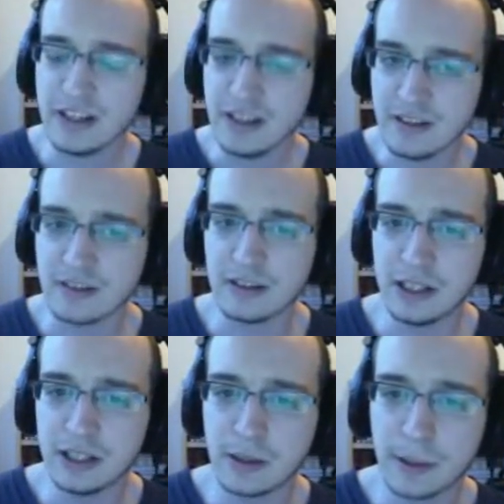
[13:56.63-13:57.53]

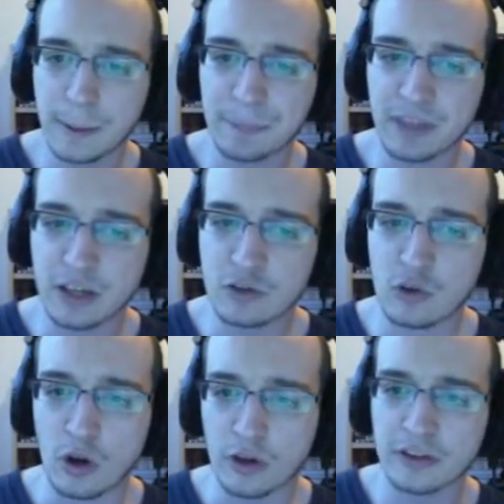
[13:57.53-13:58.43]
easily get you
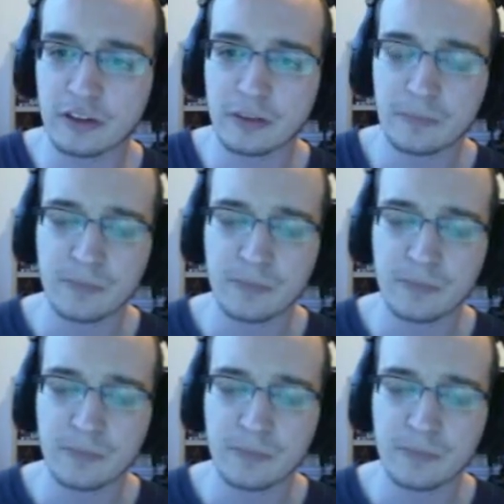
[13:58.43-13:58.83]
lost.